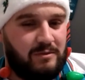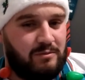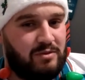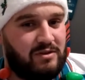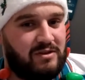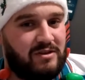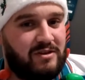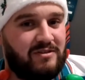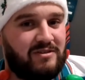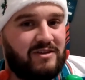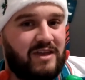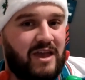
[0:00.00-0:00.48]

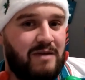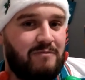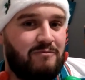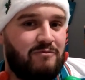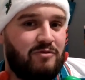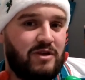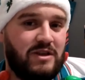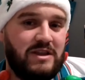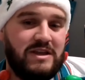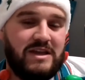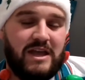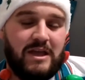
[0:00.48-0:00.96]
But this game
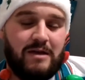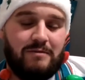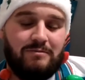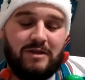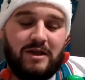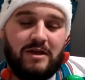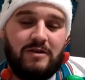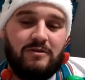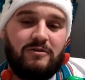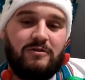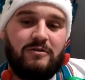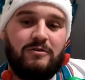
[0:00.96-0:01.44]
really came
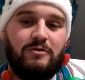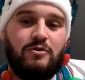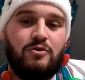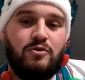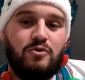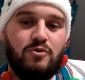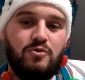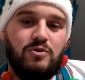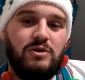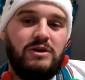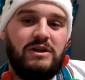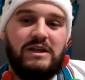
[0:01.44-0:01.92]
down to
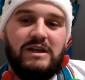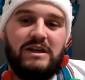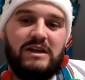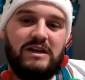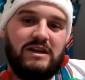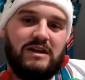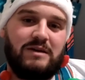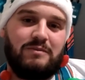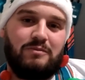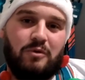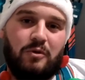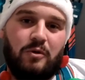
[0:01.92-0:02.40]
who
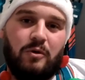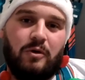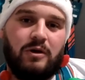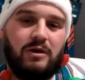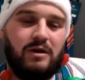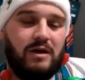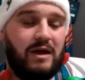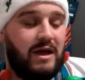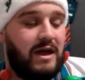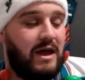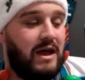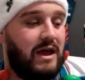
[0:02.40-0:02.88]
needed it more.
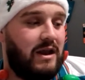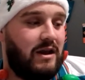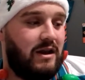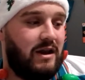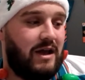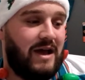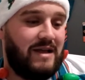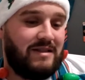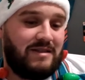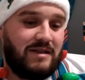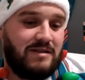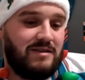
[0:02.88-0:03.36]
And
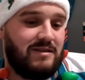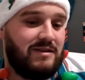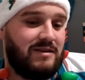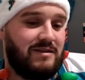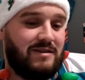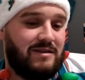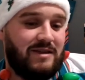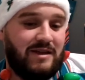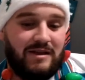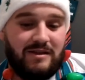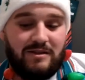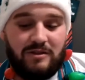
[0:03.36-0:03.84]
at the end of the
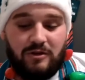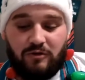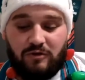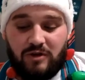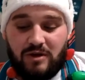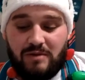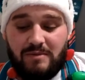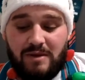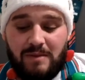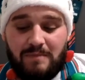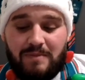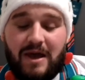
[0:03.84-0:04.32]
day, the
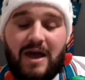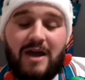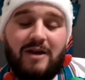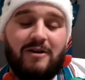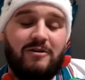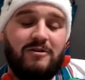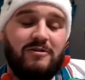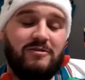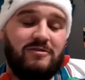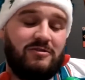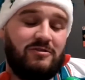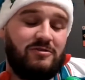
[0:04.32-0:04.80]
Green Bay
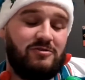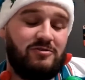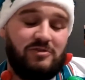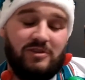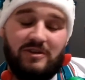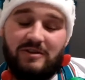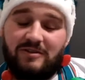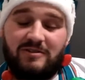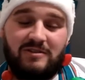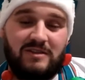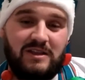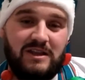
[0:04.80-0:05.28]
Packers
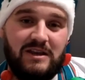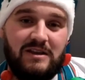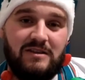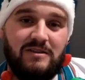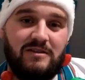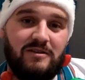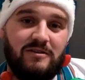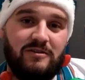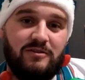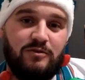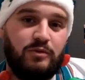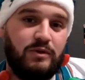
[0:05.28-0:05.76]
just needed
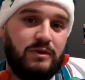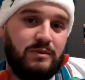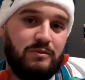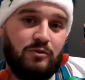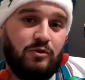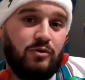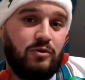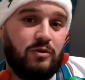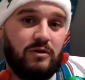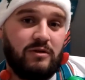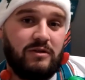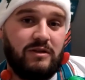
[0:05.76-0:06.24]
this win
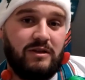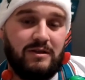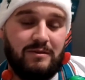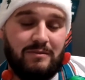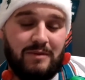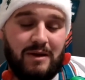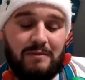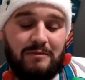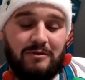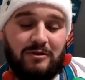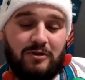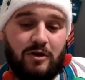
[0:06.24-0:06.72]
more than the
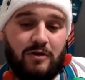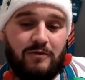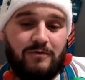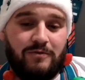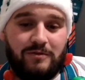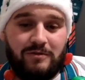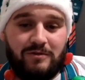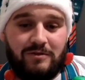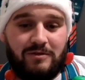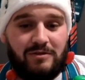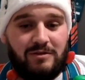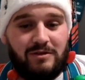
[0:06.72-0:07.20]
Miami
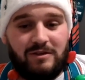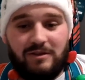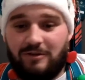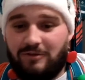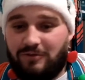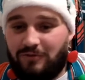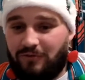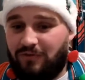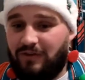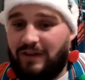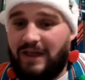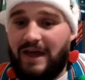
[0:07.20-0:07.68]
Dolphins. It's
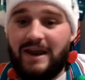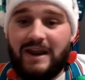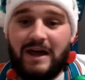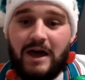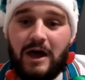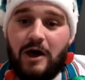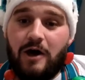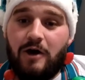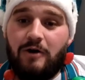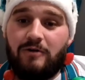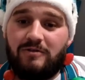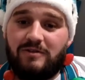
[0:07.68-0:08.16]
flat
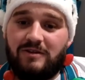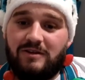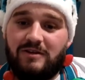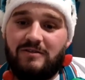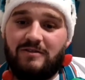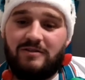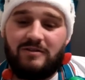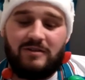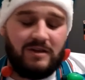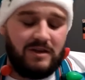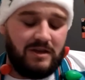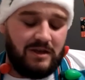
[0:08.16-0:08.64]
out how it
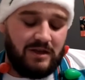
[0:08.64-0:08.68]
is.